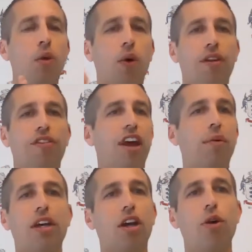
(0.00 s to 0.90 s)
where the
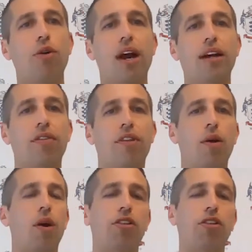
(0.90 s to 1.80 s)
family could go direct if they
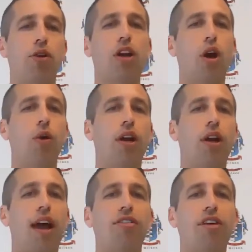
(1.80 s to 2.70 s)
want to and own
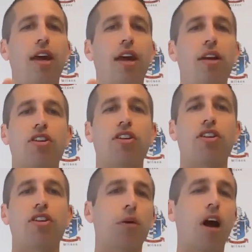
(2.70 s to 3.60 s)
an asset and just
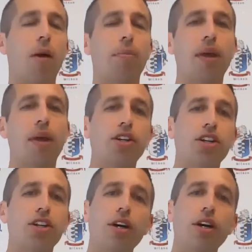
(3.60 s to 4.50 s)
work with a property
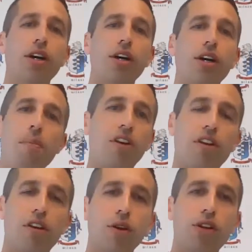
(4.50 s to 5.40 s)
manager. Most
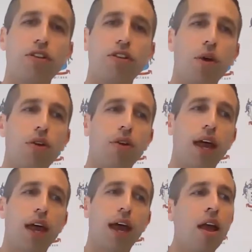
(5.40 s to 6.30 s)
institutions don't do
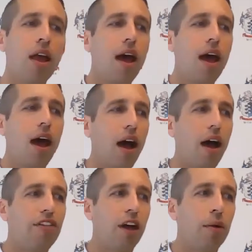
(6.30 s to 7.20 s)
that.
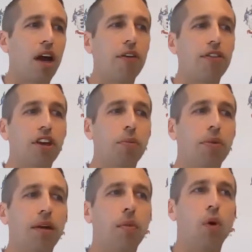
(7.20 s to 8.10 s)
Family offices could
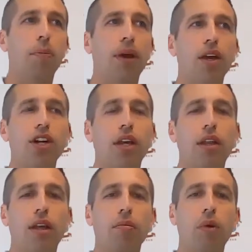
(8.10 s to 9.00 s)
be more
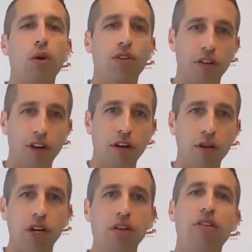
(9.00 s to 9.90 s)
patient than most
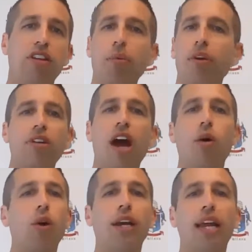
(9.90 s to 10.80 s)
institutions. If something's
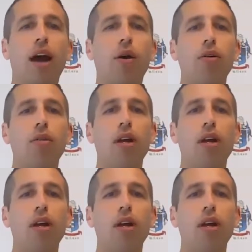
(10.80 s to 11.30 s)
not working out,